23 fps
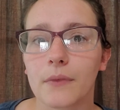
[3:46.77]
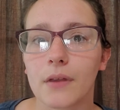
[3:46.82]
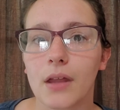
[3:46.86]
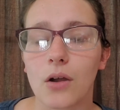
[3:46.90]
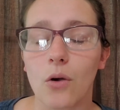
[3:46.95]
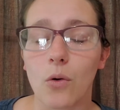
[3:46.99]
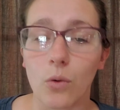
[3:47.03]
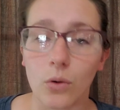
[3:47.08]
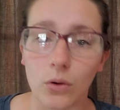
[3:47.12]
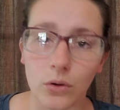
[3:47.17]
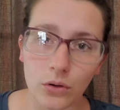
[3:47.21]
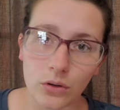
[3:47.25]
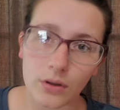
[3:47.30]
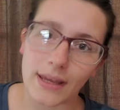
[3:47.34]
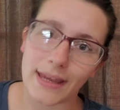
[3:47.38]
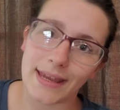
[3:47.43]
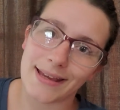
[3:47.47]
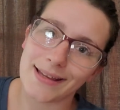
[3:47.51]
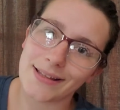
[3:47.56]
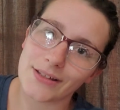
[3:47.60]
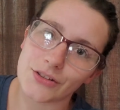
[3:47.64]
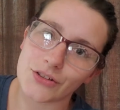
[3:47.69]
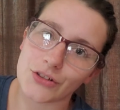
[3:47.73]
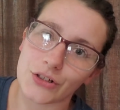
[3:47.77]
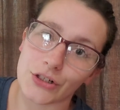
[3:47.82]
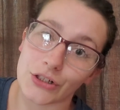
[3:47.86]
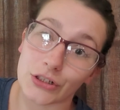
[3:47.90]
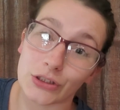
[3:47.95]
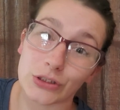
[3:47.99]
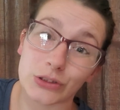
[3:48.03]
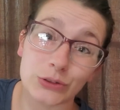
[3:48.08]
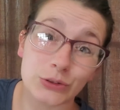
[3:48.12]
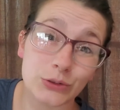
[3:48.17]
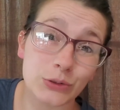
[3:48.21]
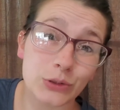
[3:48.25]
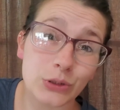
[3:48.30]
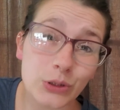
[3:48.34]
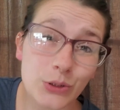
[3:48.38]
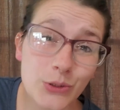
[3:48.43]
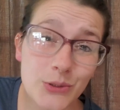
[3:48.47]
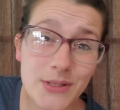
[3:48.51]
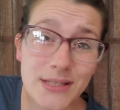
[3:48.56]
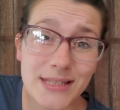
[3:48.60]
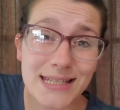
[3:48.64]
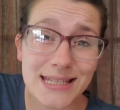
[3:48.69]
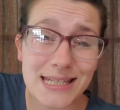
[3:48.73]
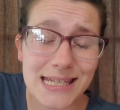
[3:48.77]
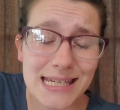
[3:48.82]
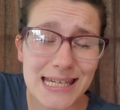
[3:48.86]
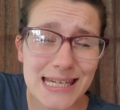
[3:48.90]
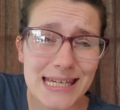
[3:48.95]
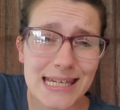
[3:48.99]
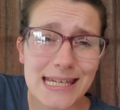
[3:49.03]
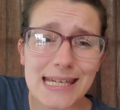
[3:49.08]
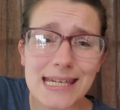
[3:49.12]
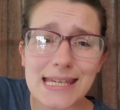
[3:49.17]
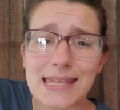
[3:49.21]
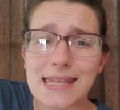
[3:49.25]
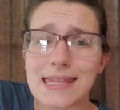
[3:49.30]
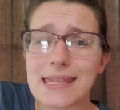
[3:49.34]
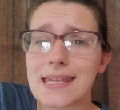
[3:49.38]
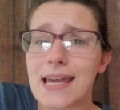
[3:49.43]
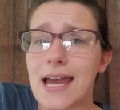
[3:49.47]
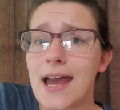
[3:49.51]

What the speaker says: oral cancer include loose teeth,